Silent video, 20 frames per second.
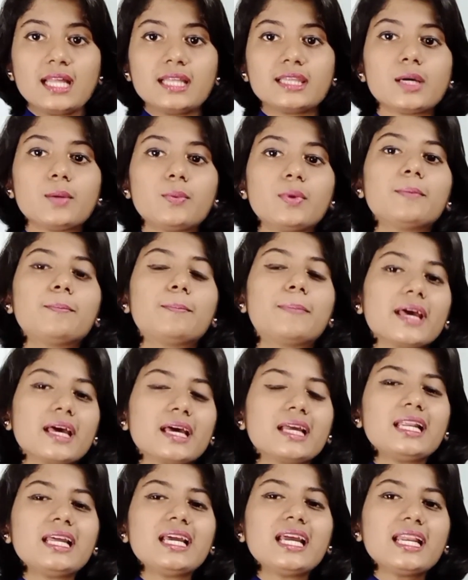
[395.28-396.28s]
There were
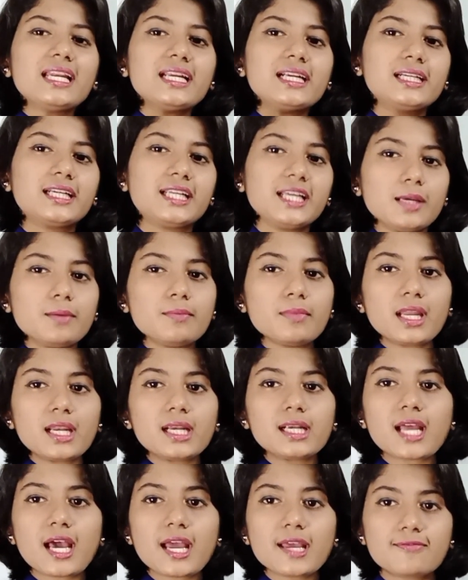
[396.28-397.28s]
barely any
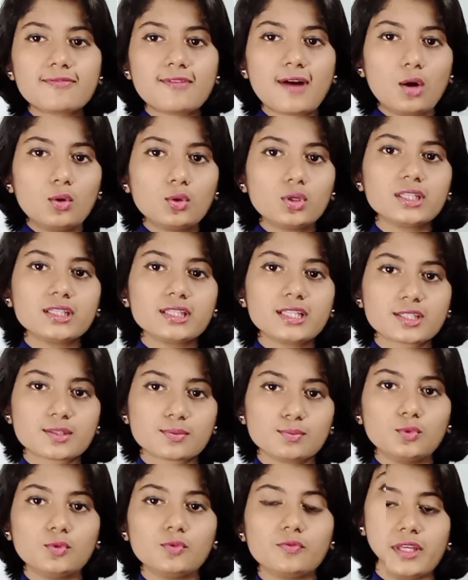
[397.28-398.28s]
demerit I found in
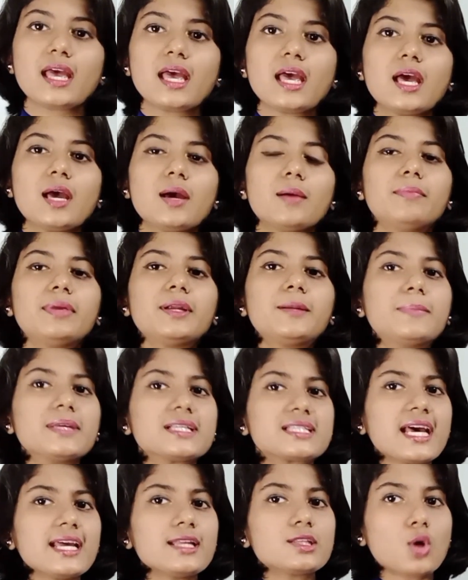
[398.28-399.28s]
this movie. But
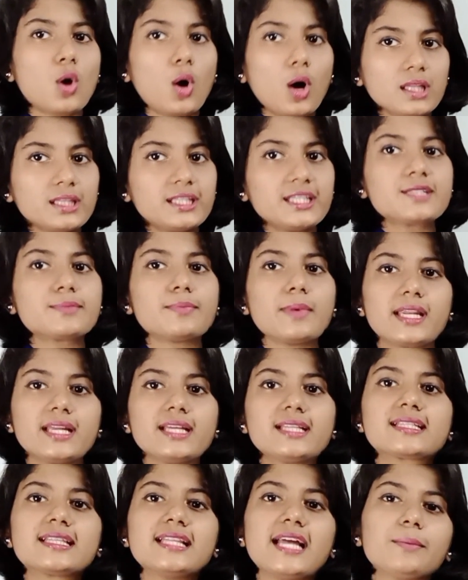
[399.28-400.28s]
besides all these
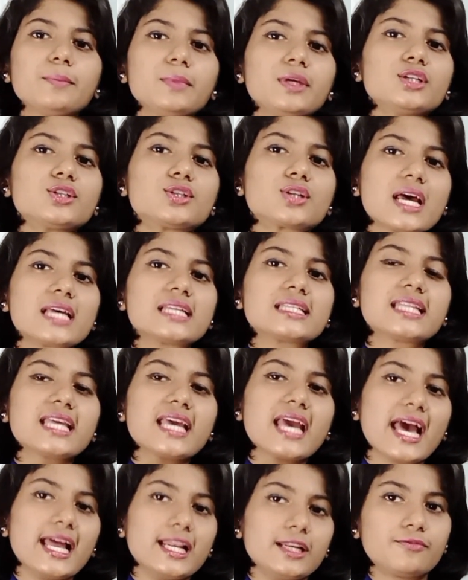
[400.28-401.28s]
merits, let me address
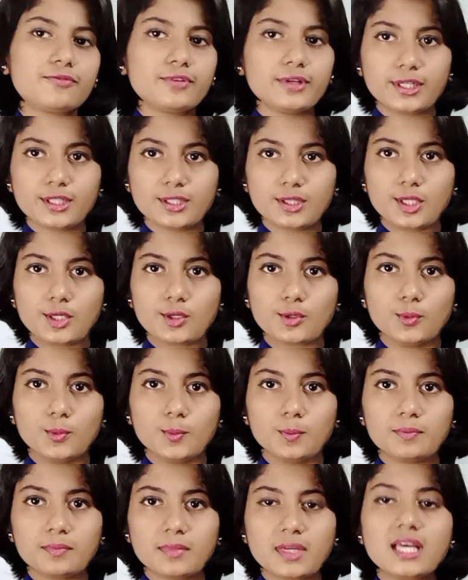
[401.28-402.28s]
the elephant in the room.